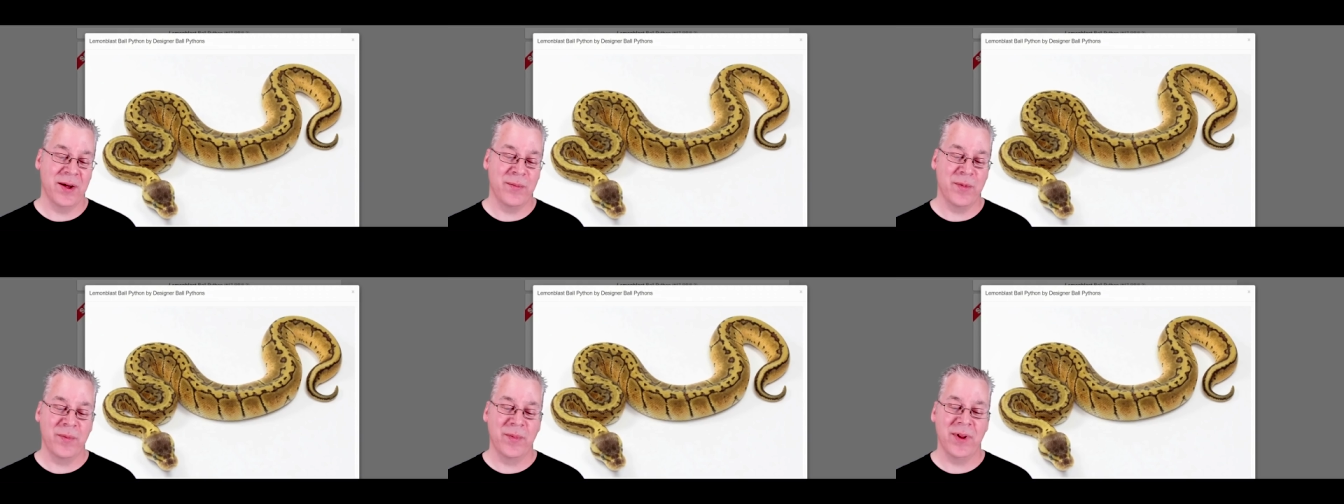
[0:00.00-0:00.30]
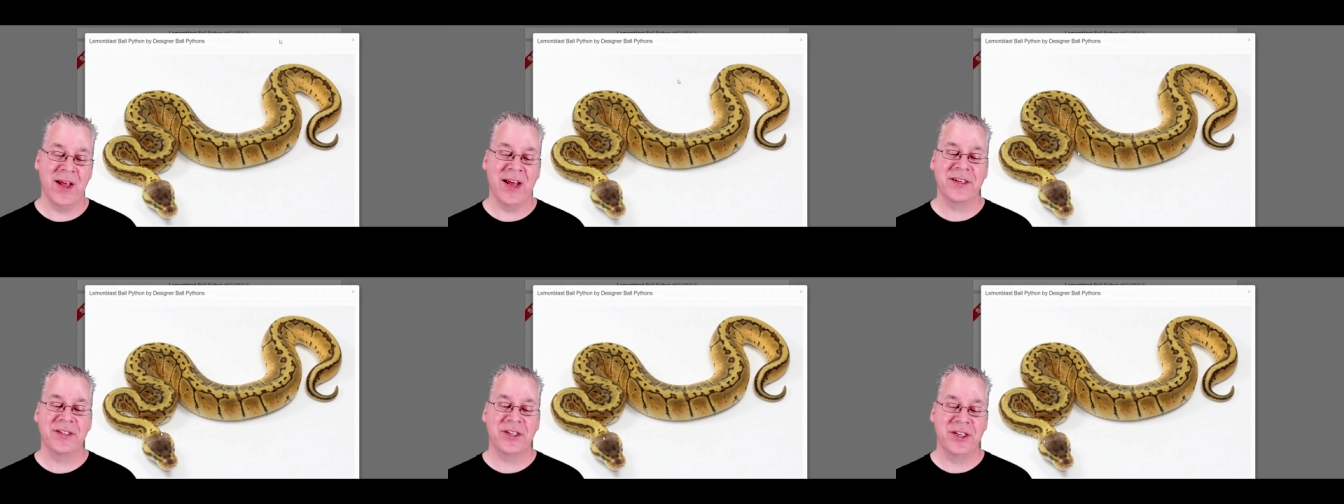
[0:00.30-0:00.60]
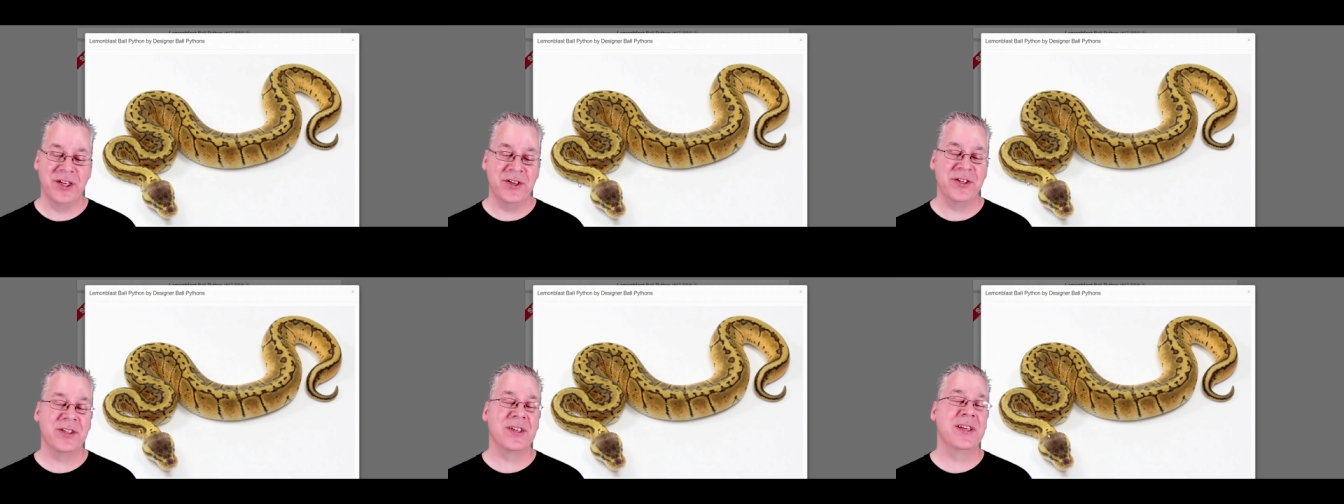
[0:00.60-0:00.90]
Lemon Blast.
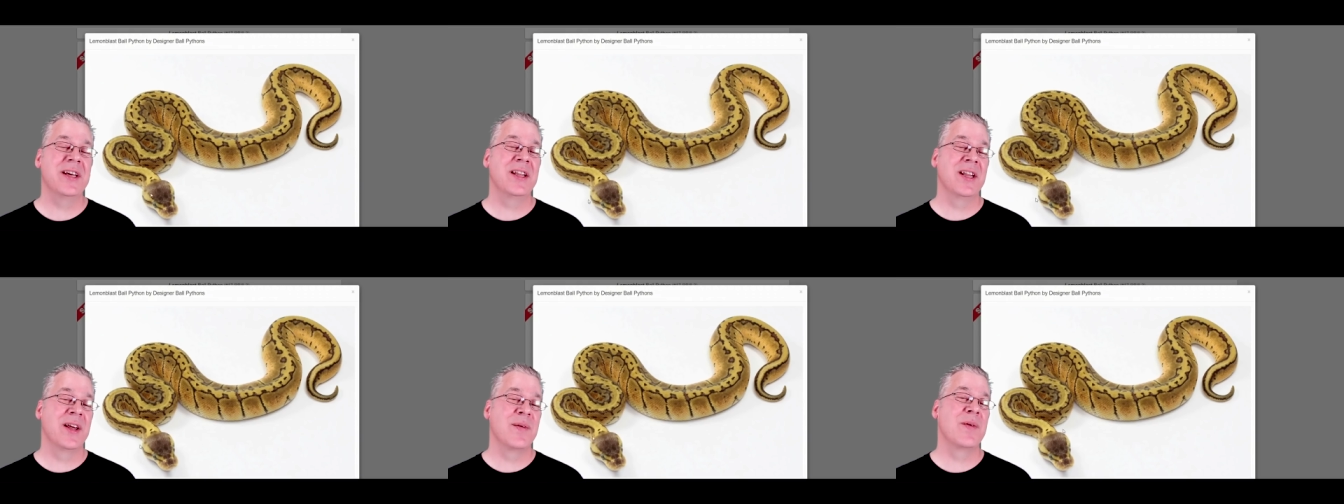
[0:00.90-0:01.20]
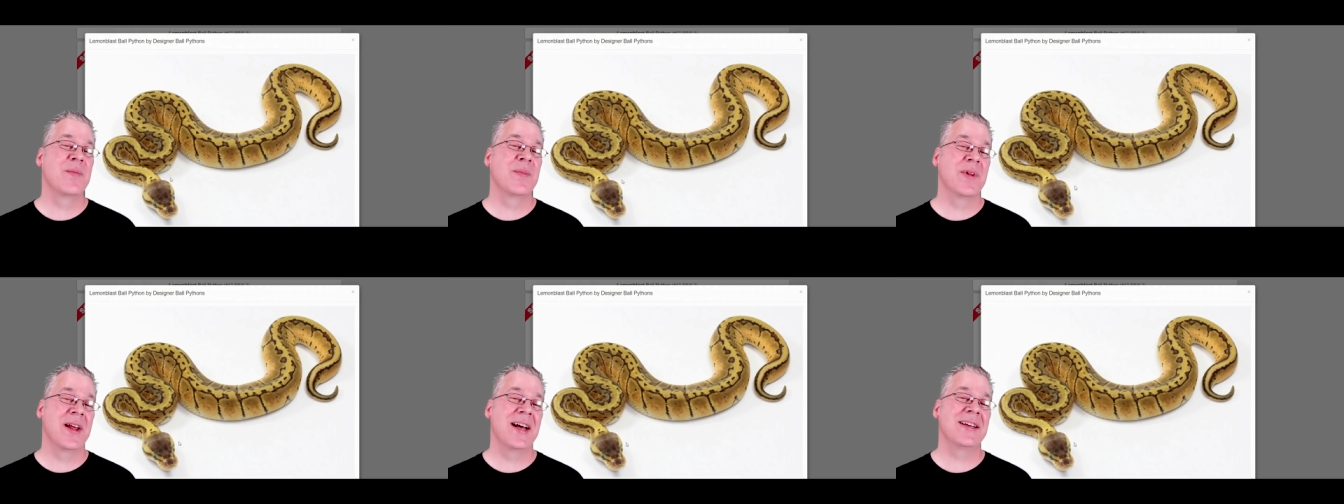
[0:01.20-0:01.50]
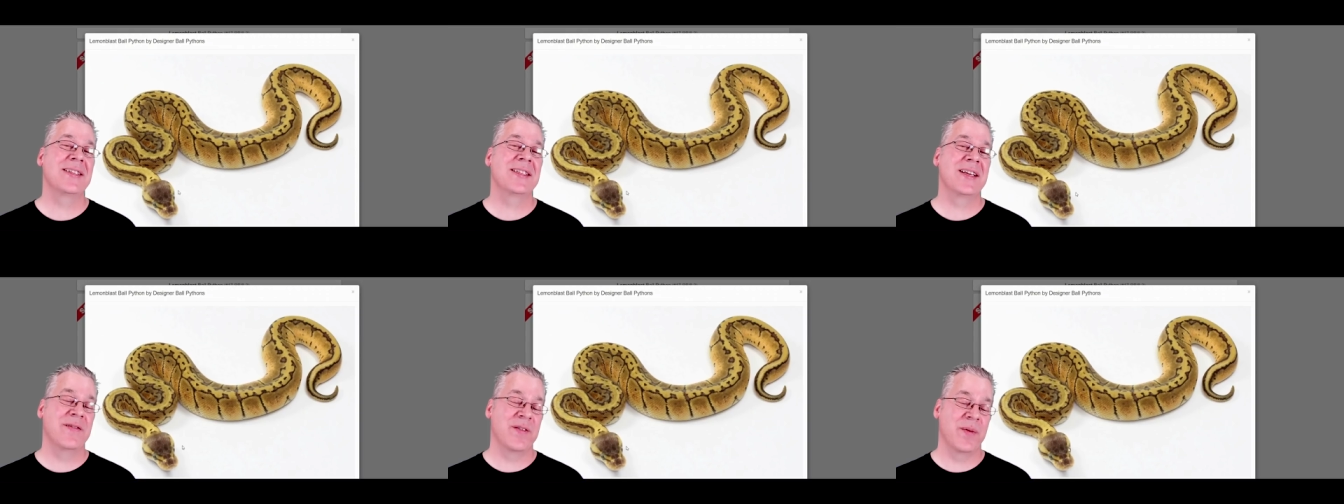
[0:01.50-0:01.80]
Usually Lemon
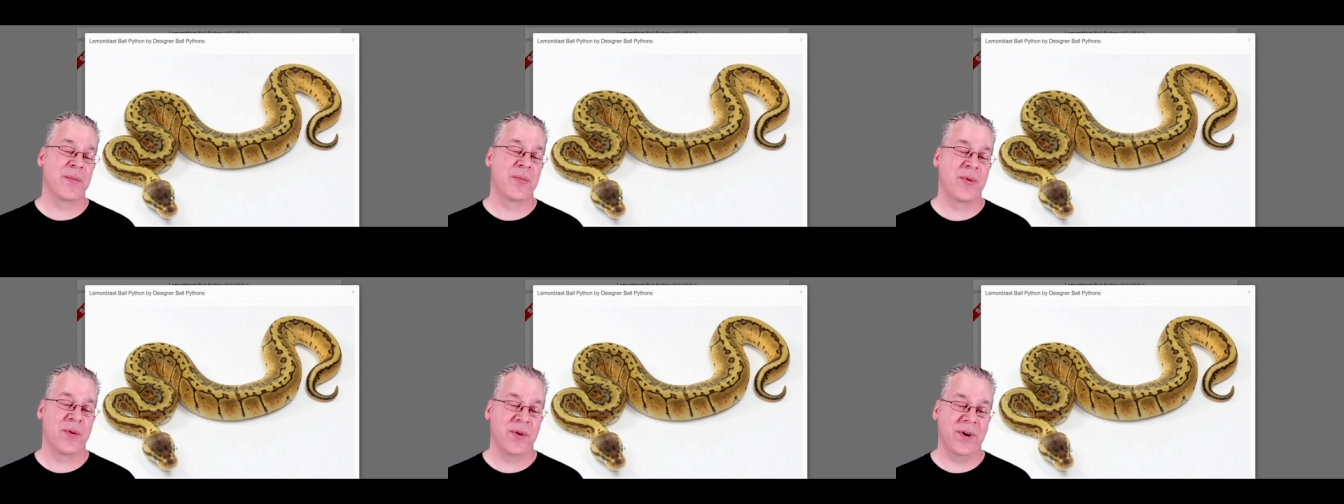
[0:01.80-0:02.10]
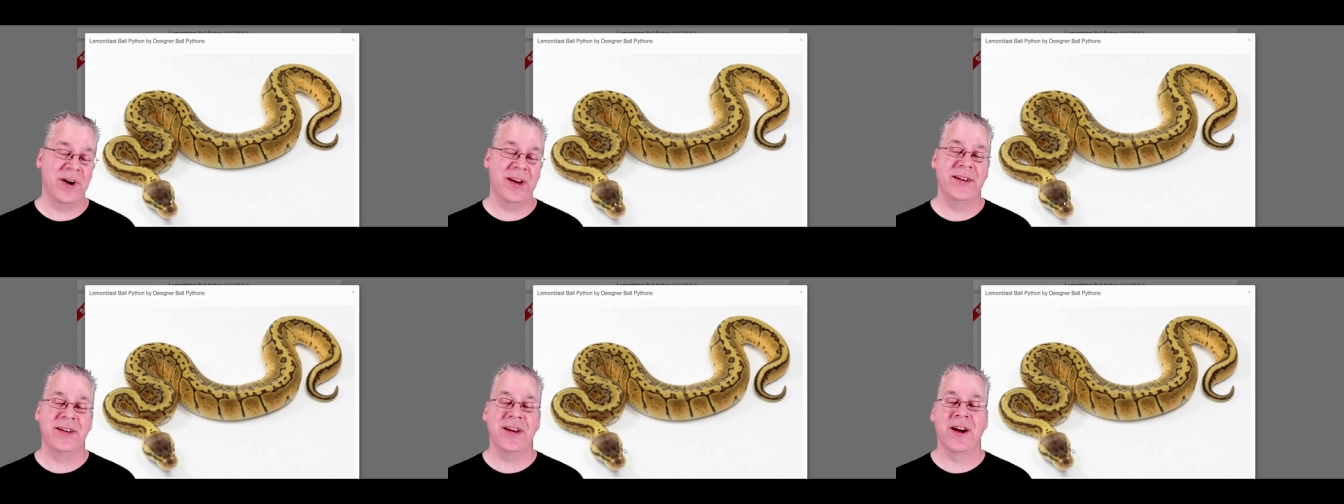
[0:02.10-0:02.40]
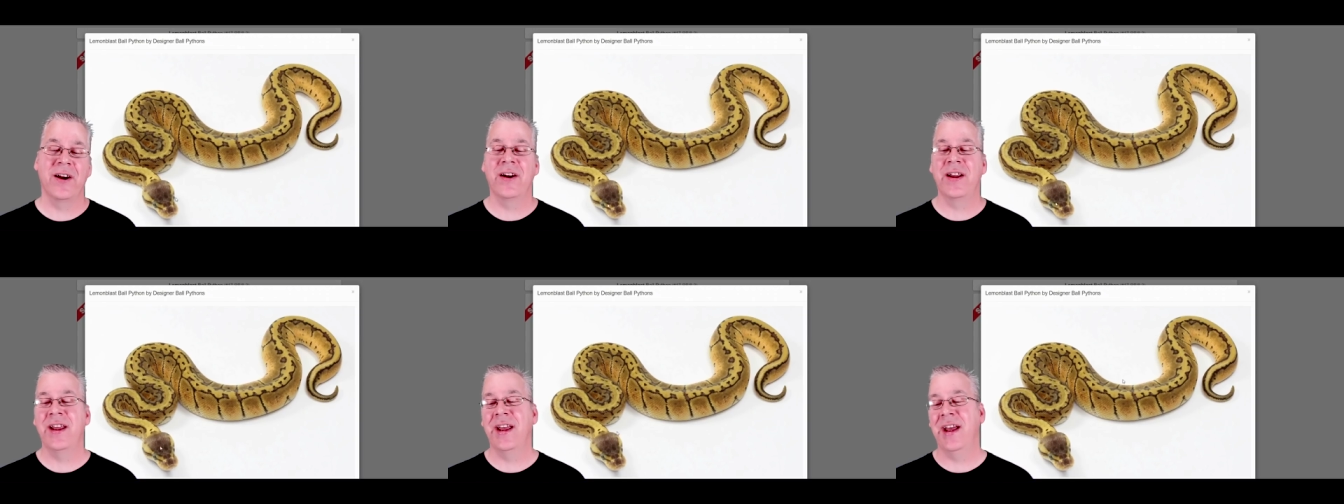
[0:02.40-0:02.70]
Blasts have a pretty
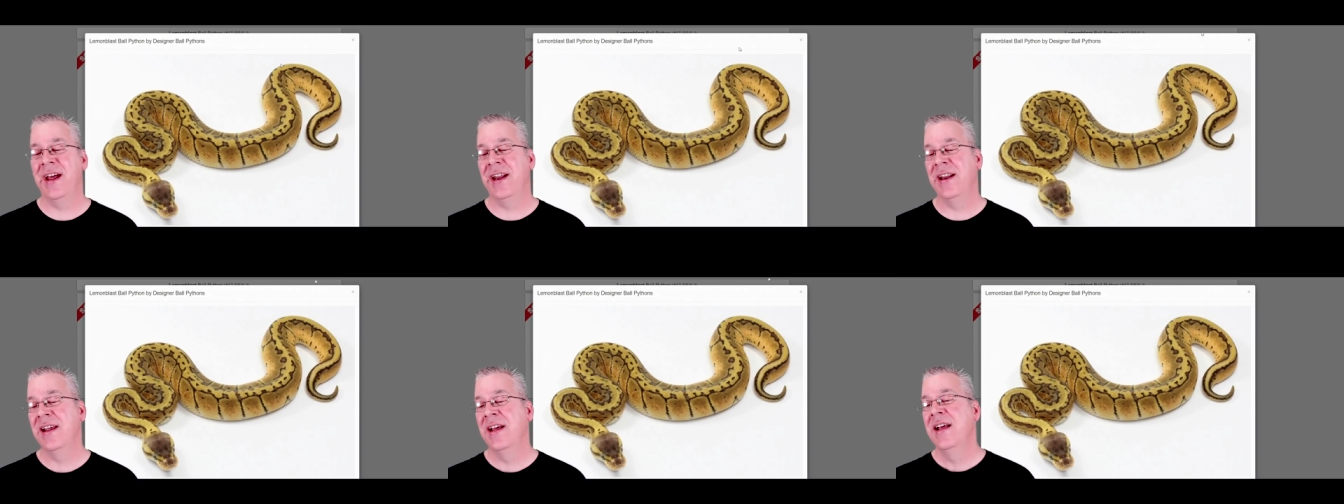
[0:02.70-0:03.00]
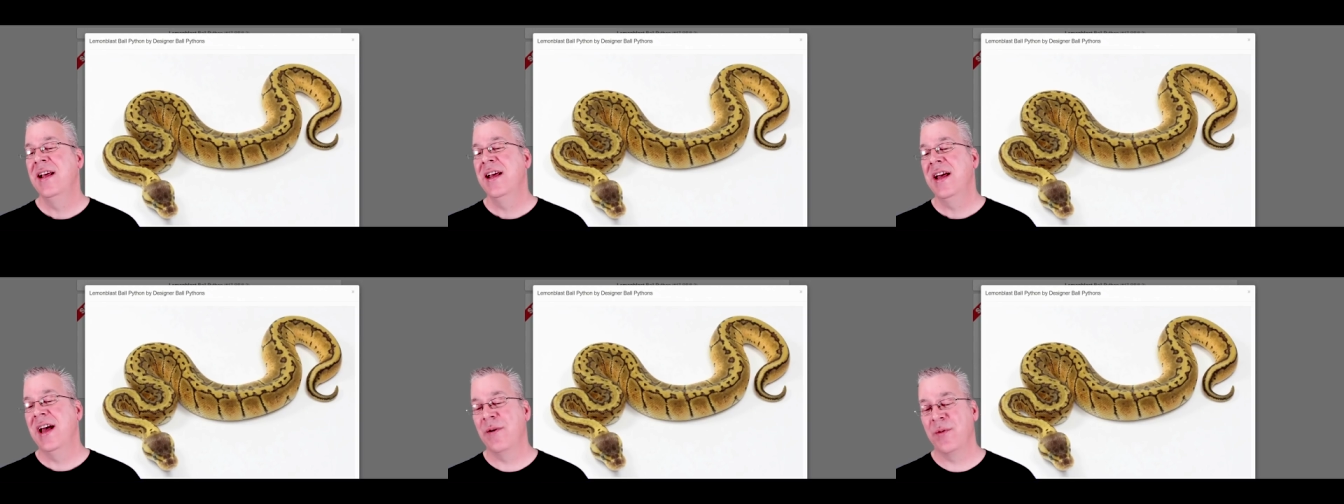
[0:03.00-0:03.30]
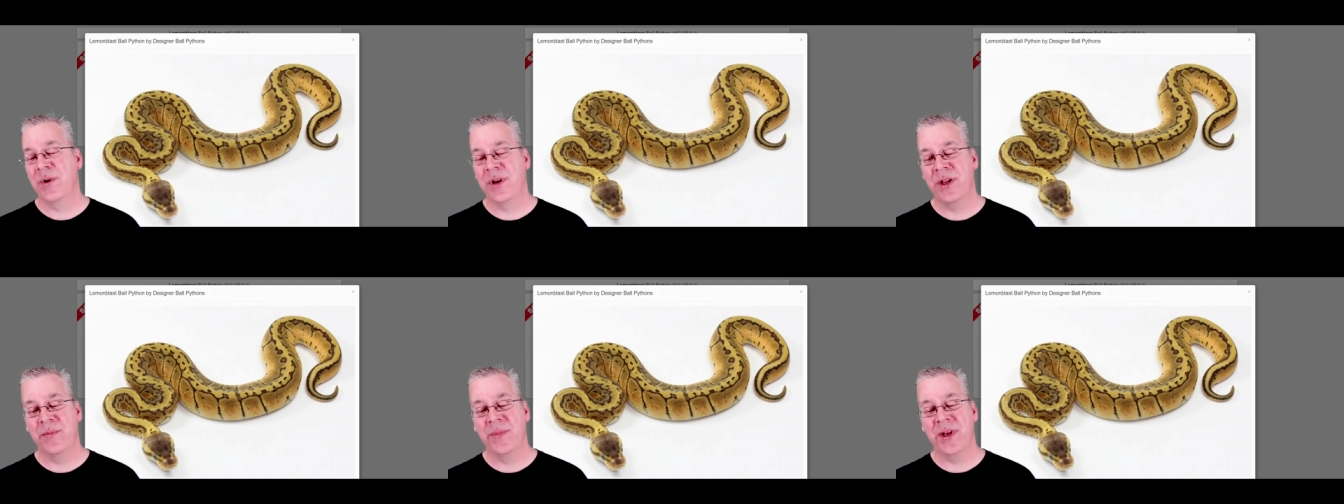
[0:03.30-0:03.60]
dark head and
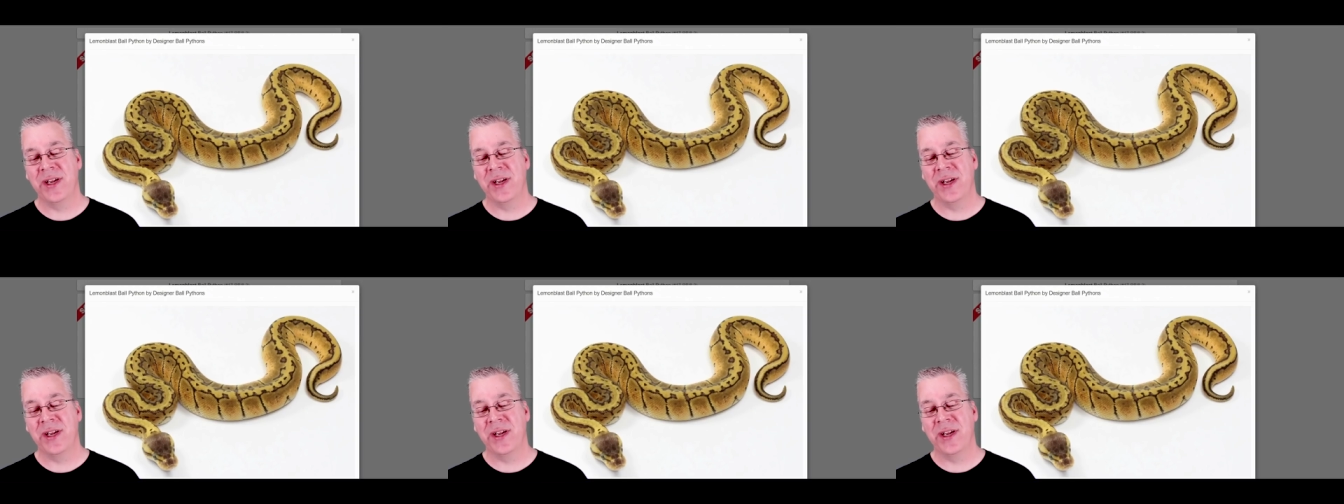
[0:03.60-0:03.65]
when you